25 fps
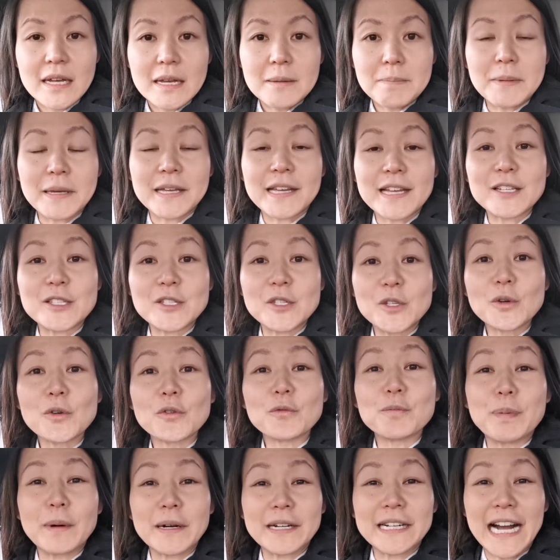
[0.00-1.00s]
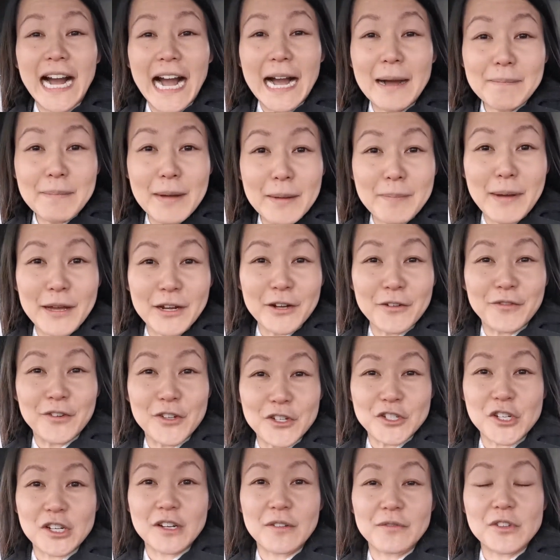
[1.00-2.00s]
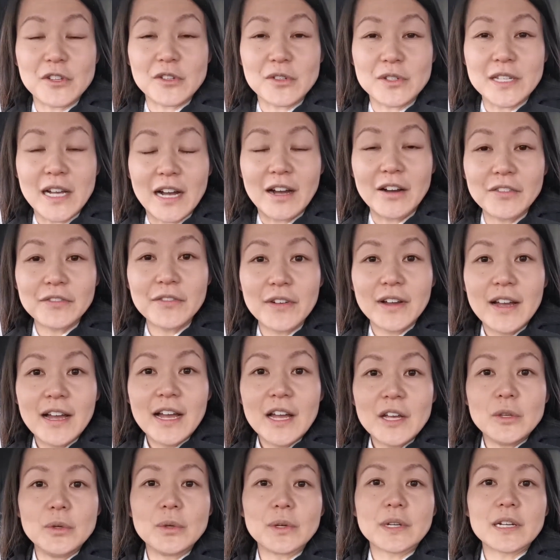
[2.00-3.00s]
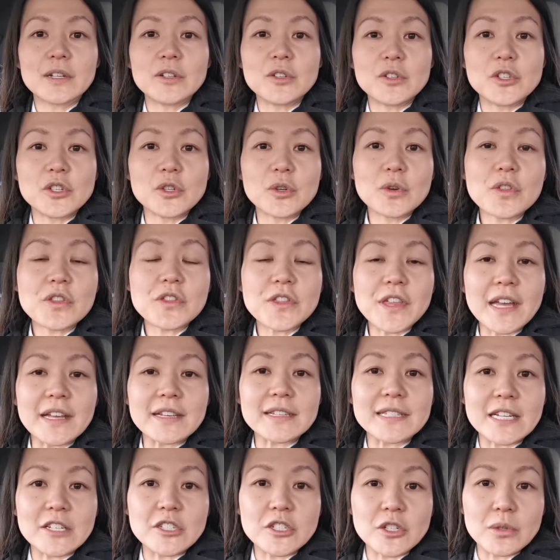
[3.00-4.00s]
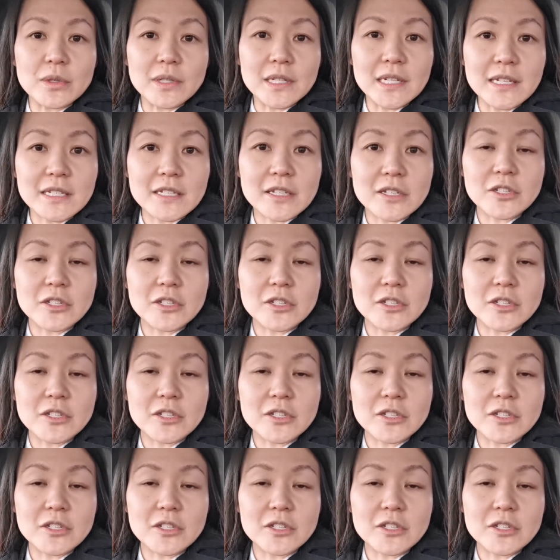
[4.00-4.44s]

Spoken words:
Because you've become a better version of yourself, you can do things that you need to